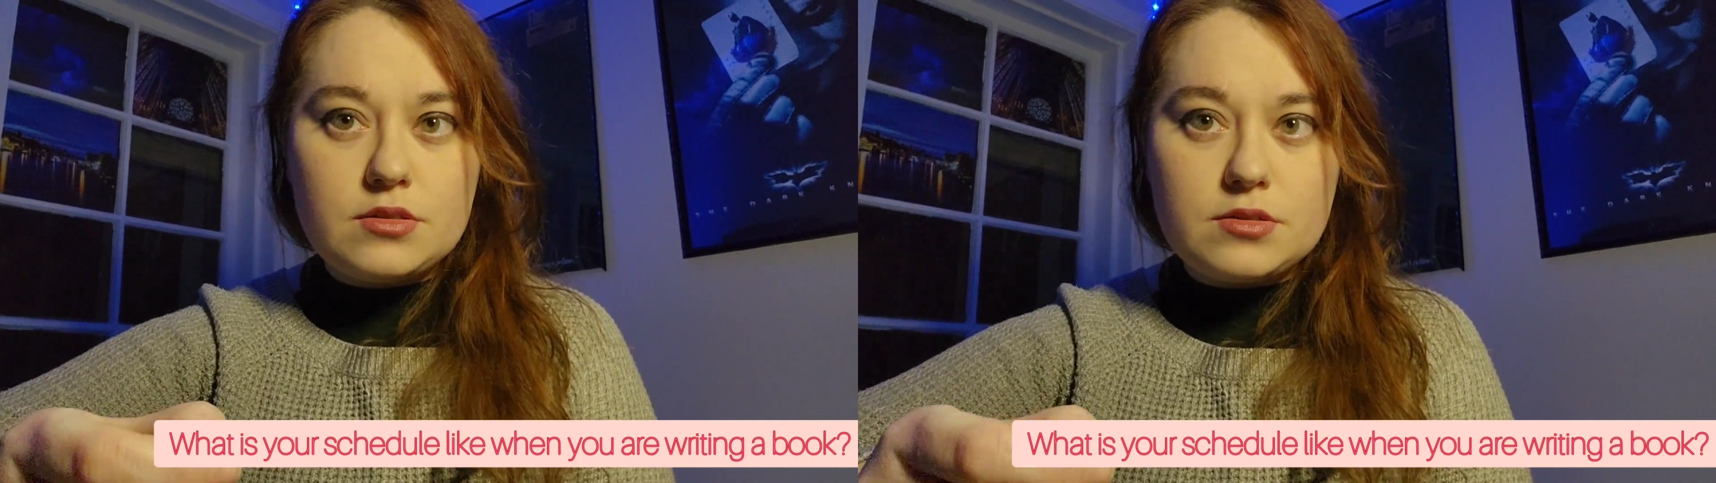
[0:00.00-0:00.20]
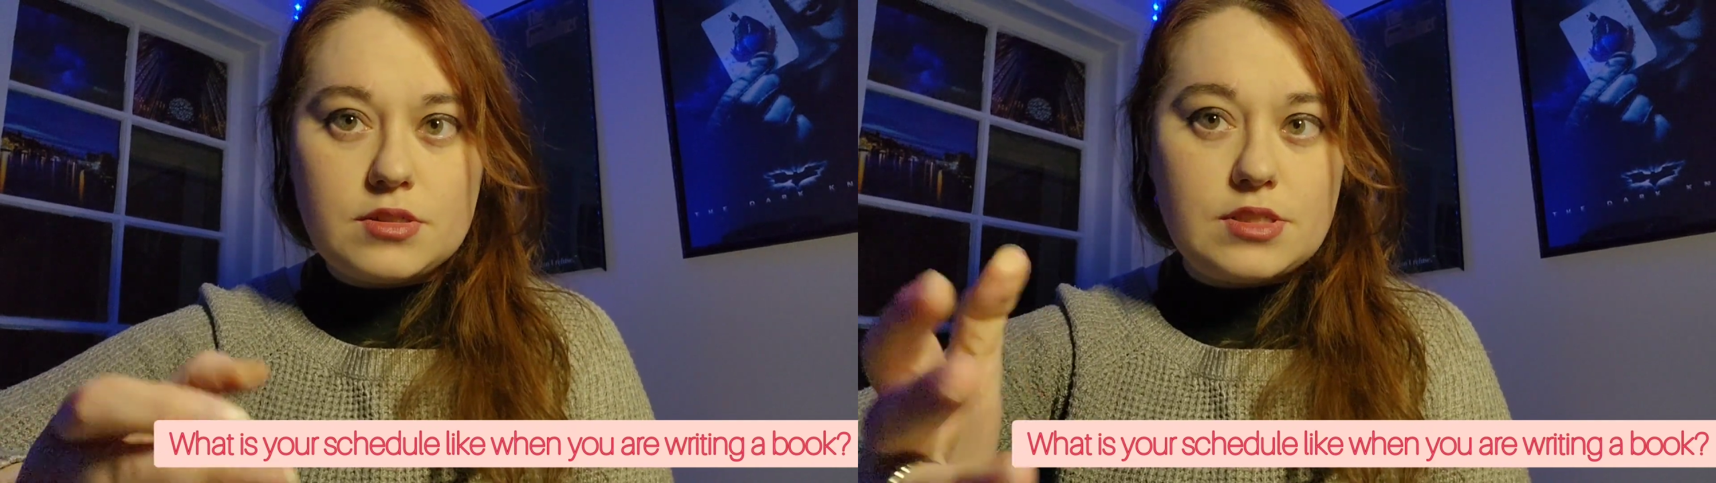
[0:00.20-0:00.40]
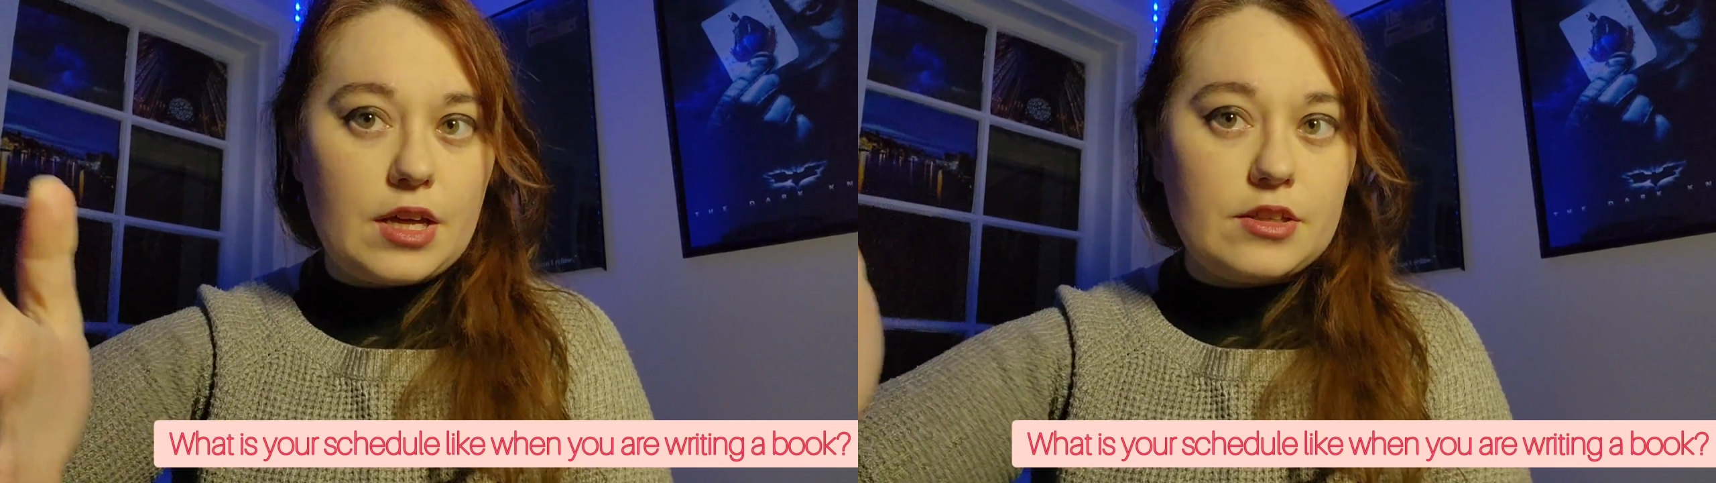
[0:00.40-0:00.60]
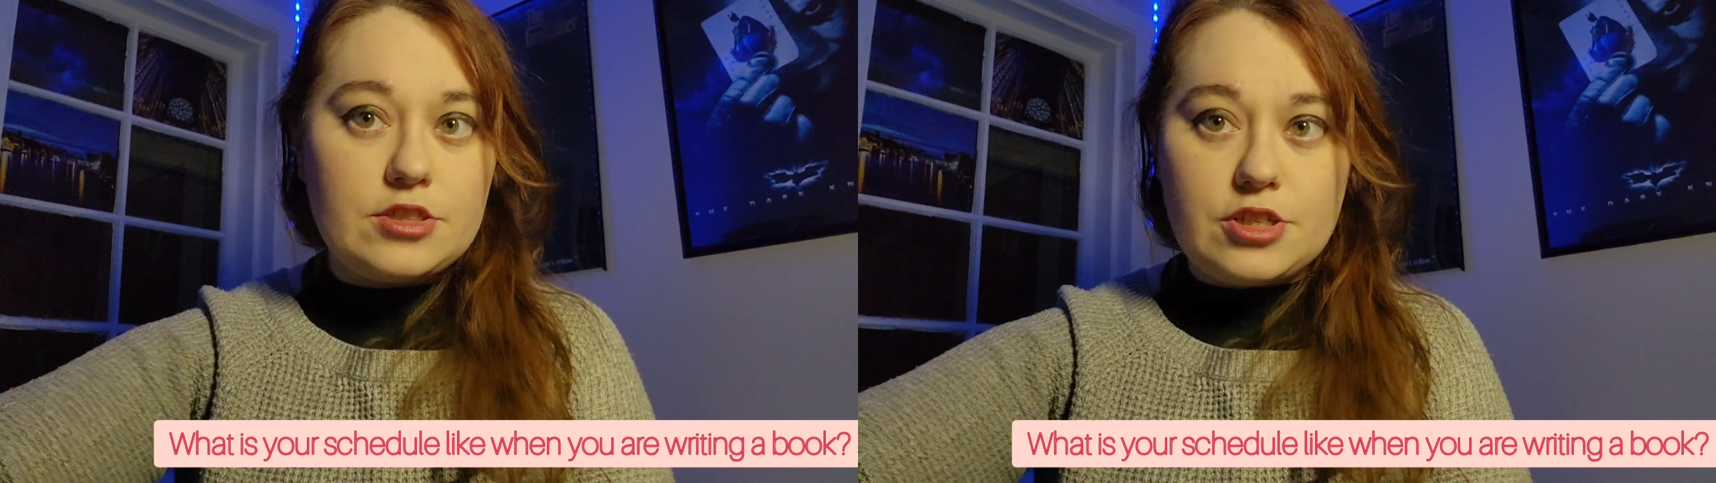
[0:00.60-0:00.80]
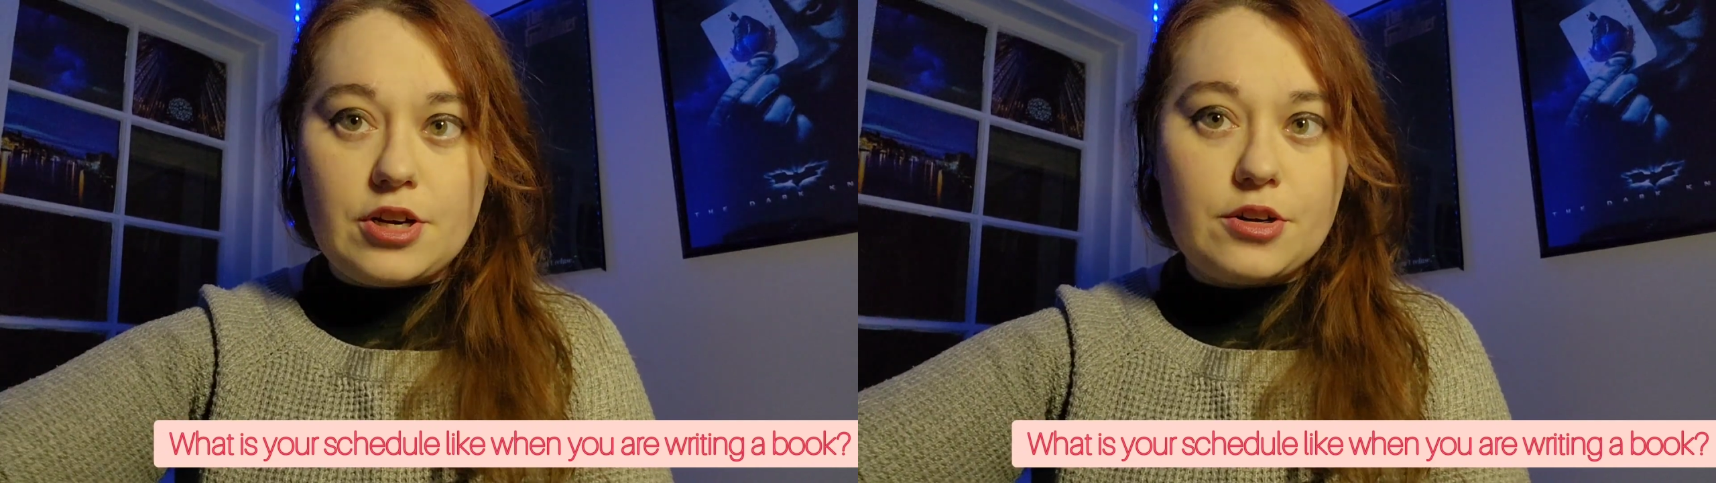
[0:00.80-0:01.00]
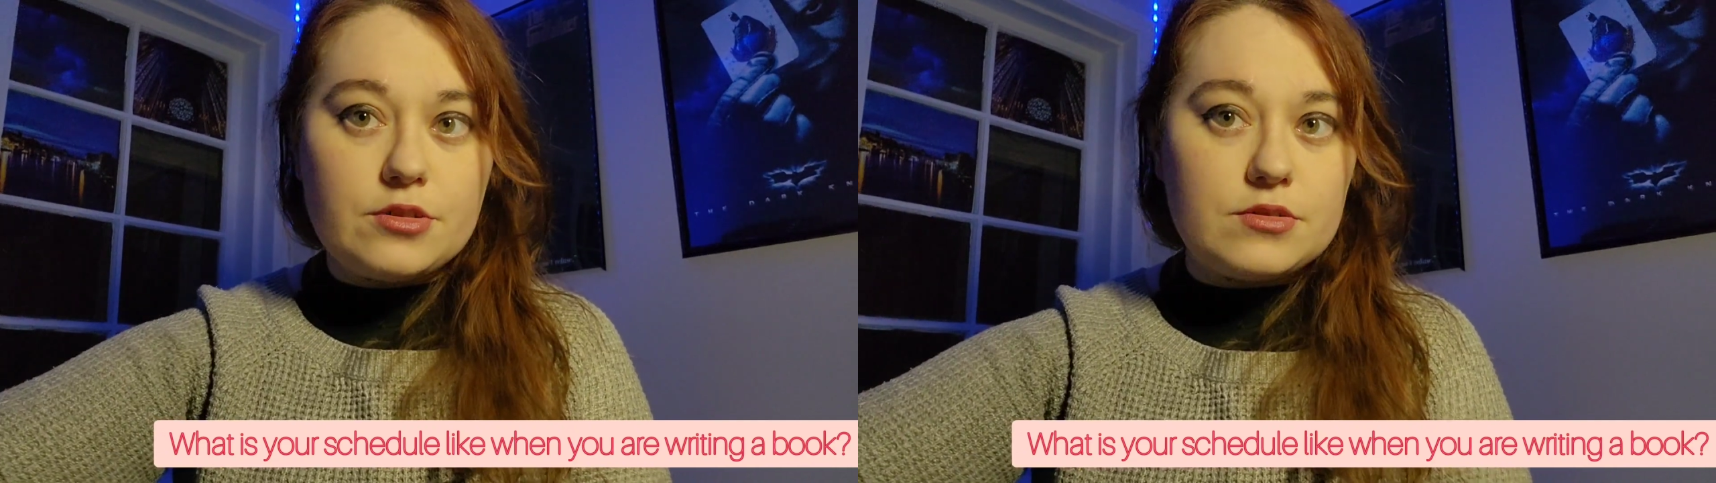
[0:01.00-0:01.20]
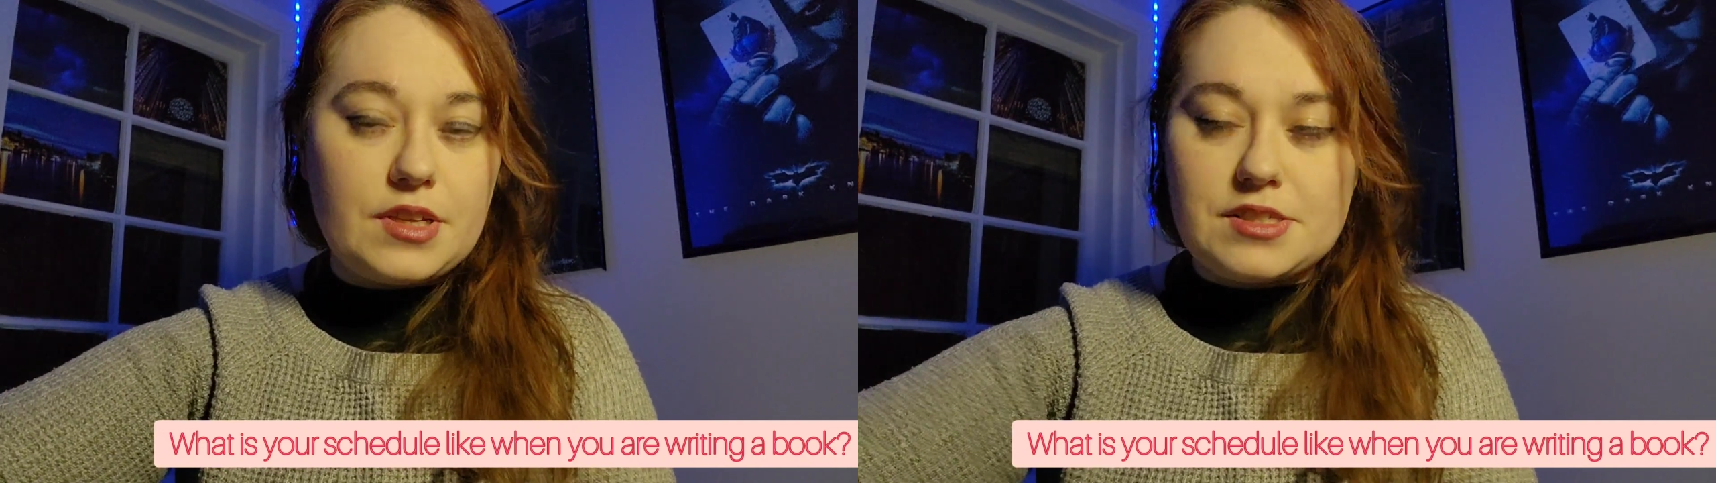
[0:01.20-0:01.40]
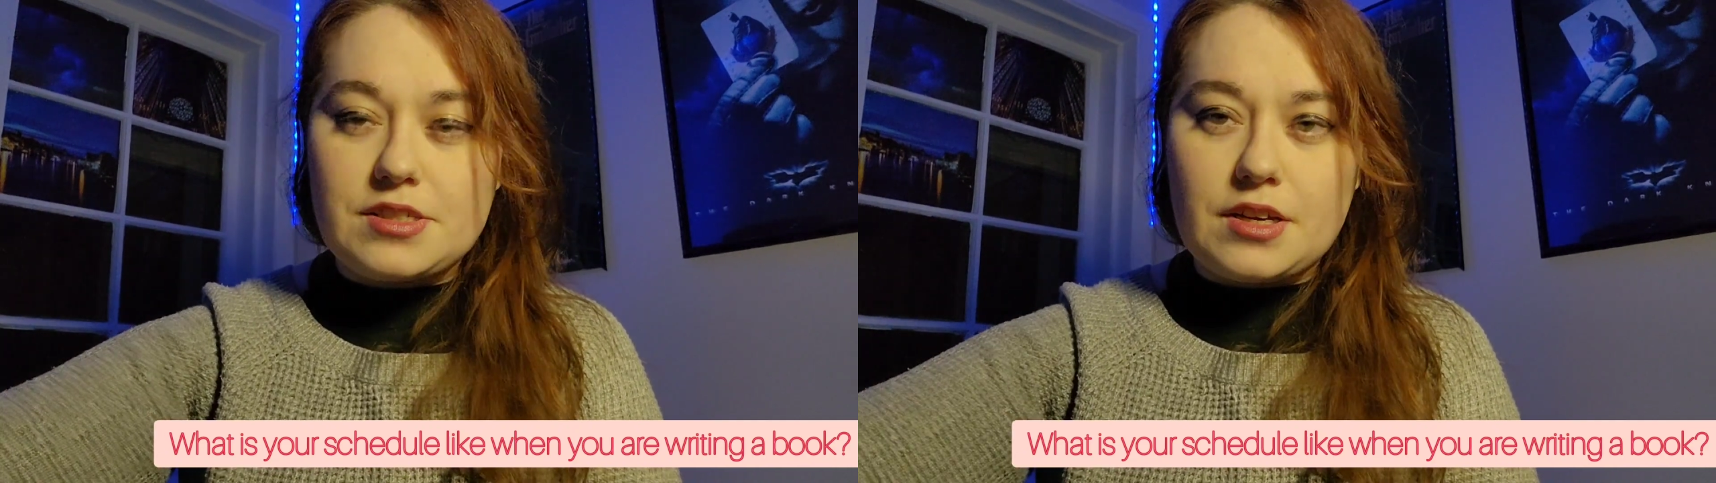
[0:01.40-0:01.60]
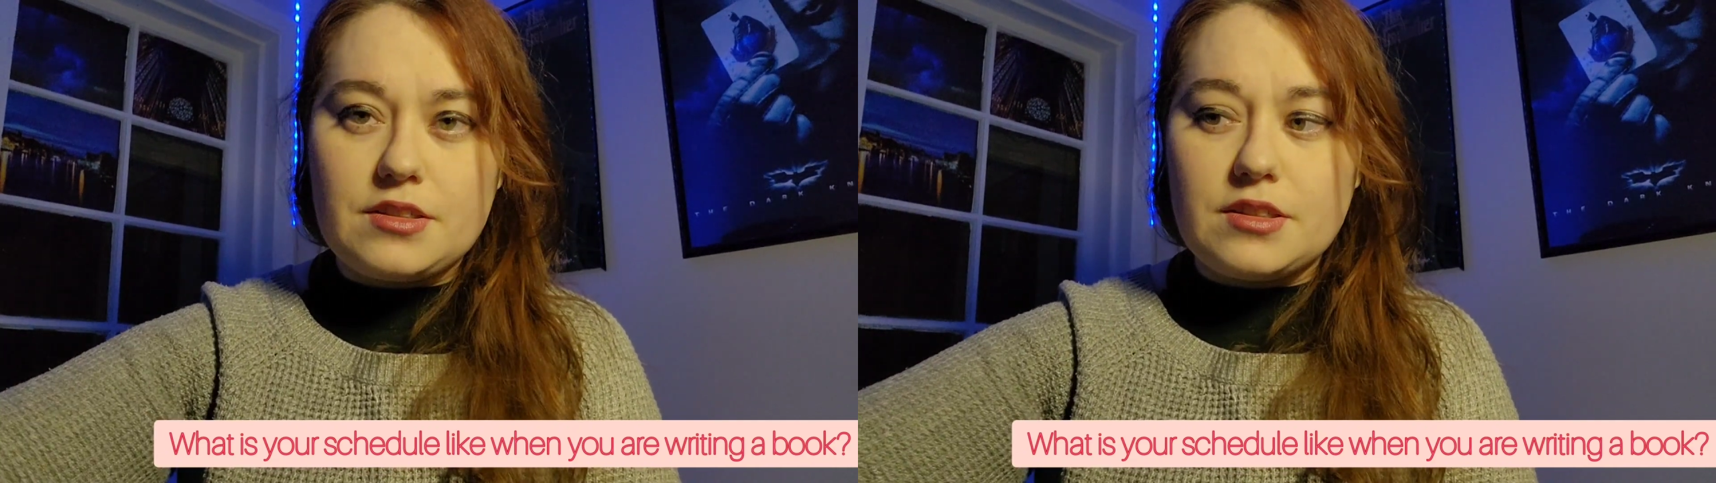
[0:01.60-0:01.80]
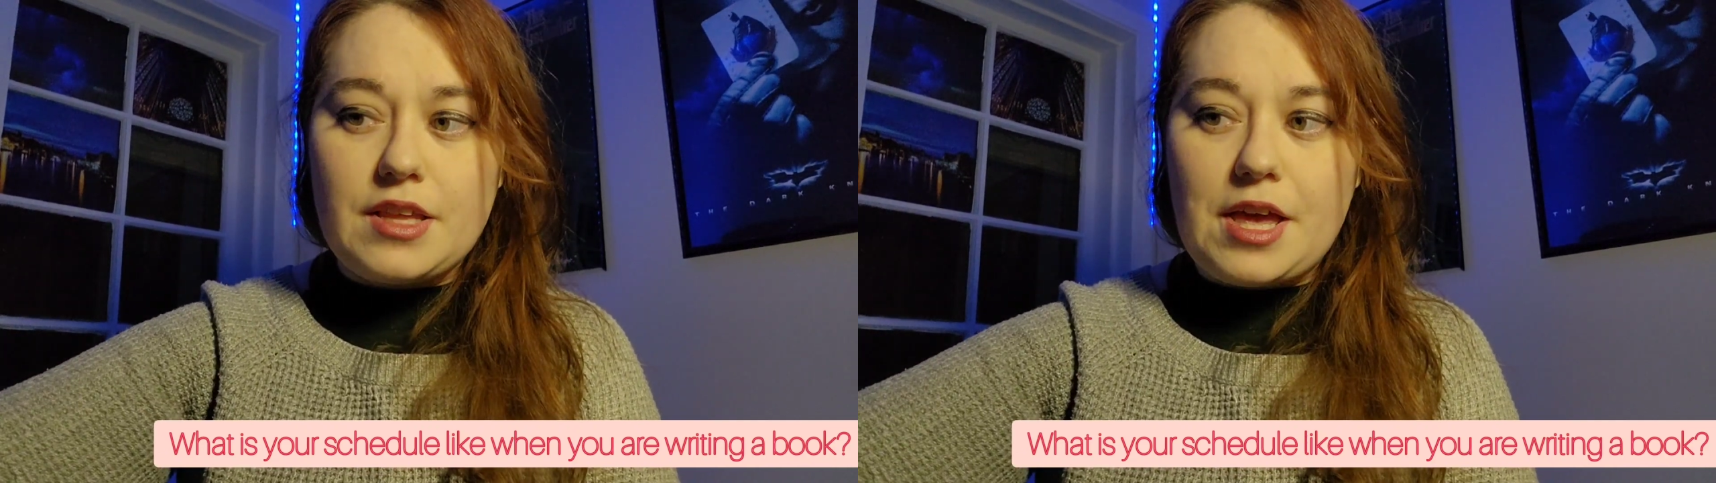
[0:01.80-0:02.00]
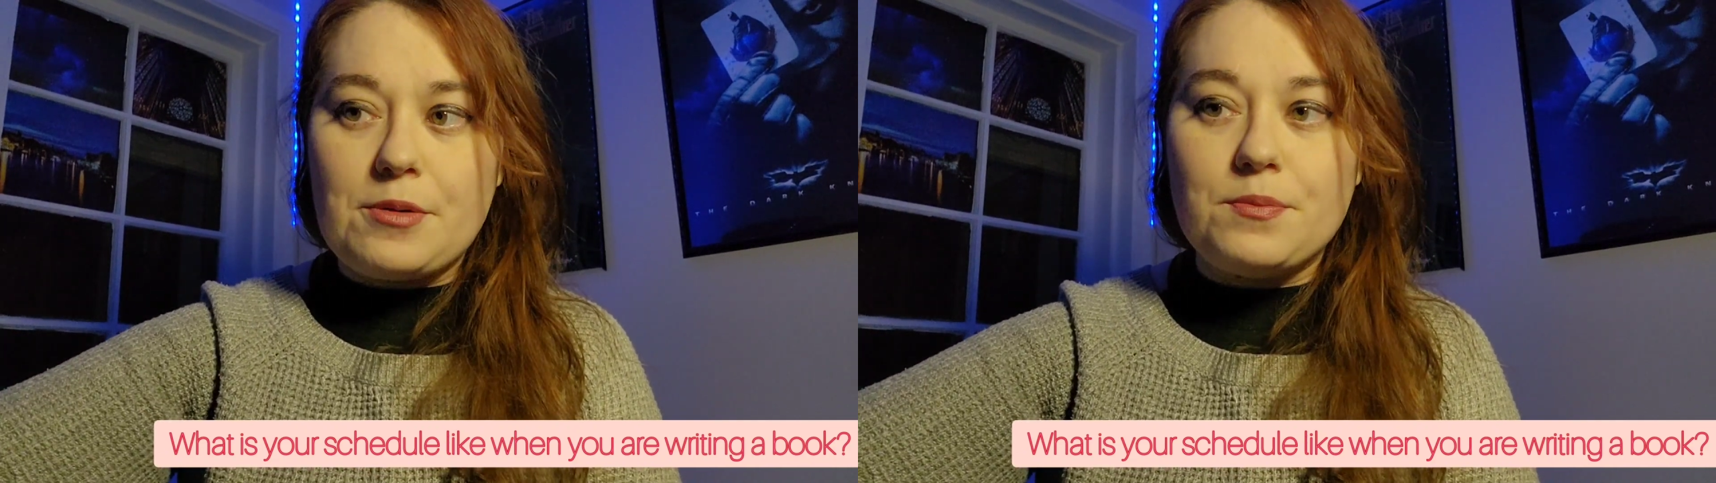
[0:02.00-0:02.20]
Sally Joe, that's not the name,